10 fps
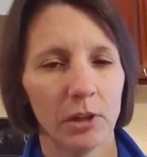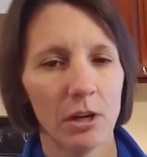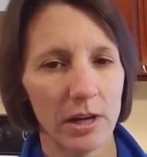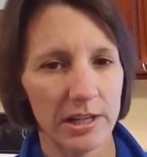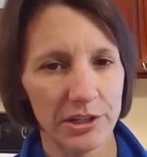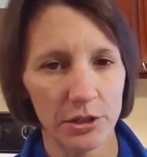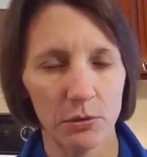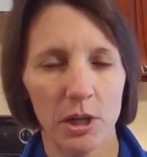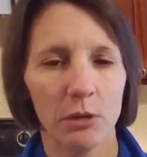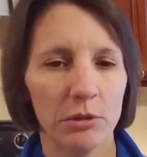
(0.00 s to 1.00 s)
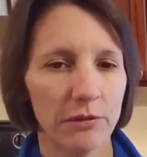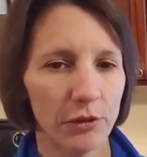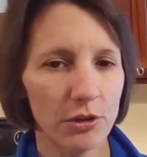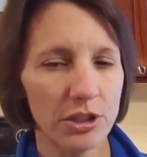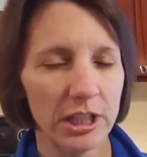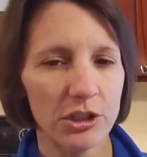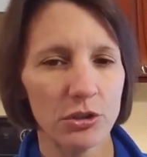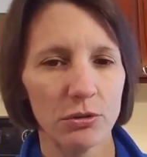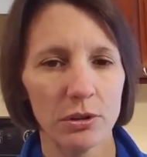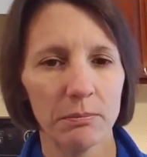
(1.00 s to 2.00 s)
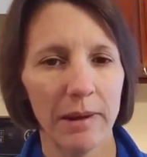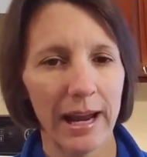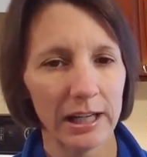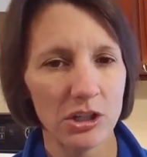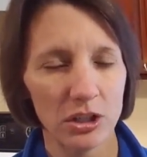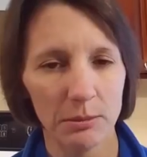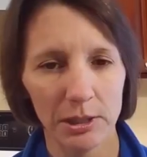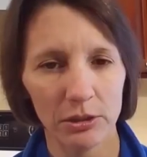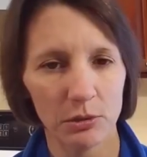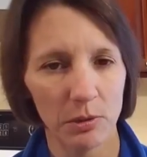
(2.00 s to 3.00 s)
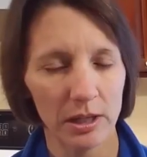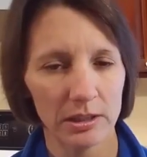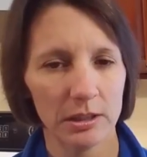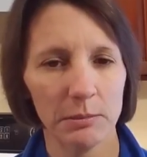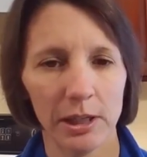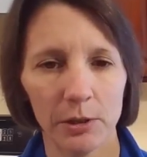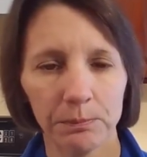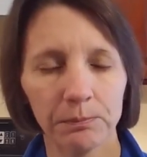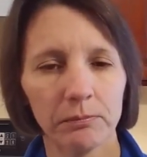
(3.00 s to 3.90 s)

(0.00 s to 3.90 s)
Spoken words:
All right, so when you first get your package in the mail, your product in the mail,